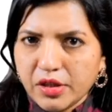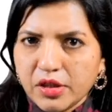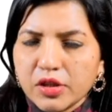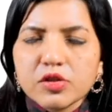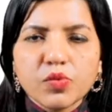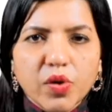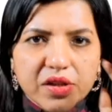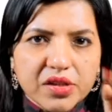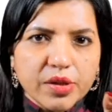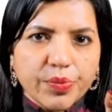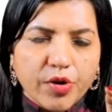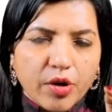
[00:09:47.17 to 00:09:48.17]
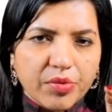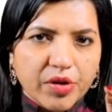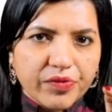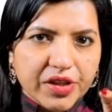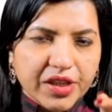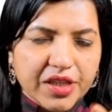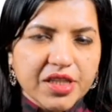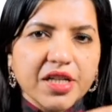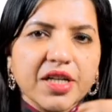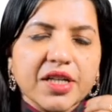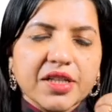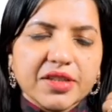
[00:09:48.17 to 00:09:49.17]
So what is the problem with it?
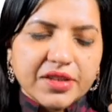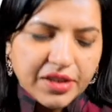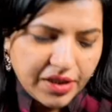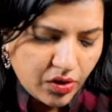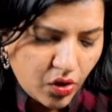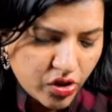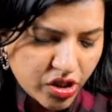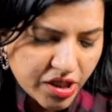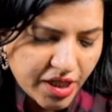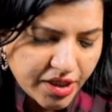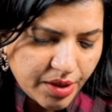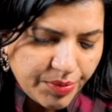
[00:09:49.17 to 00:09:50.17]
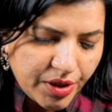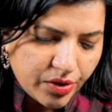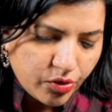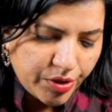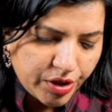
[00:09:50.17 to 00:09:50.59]
The conjugated bilirubin,